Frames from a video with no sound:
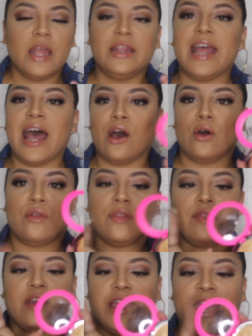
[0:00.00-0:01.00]
Now,
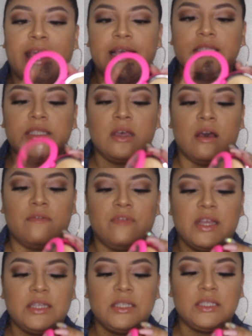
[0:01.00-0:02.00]
the case of
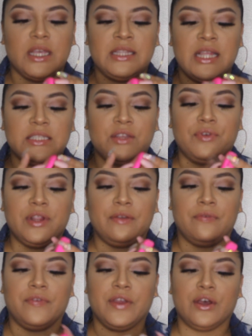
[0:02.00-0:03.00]
this, it doesn't really
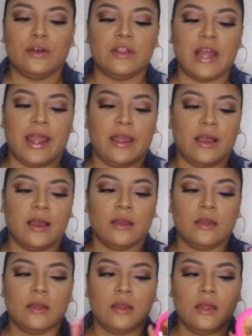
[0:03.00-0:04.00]
feel like
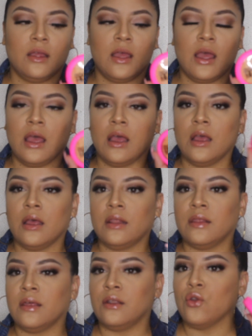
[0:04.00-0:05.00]

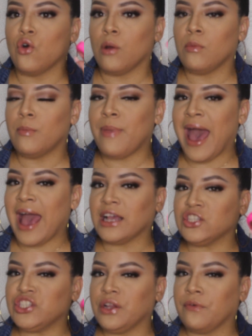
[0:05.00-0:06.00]
the normal
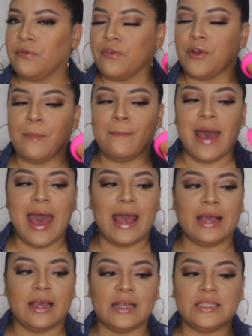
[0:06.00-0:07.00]
packaging for
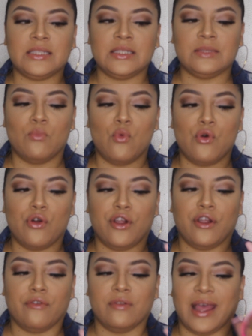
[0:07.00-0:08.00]
MAC. It's
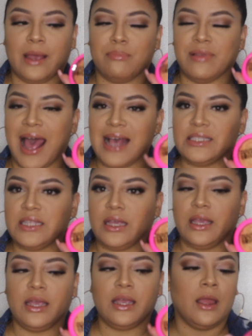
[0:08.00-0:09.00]
more like
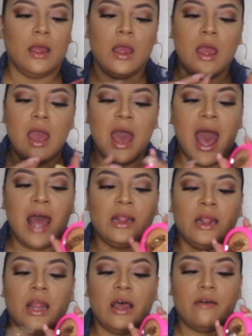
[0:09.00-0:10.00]
plasticky. I
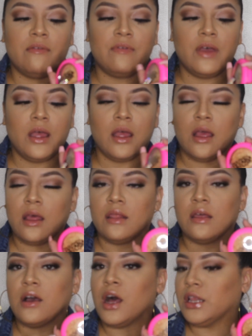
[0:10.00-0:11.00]
love
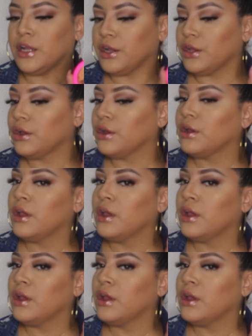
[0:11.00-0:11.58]
the color.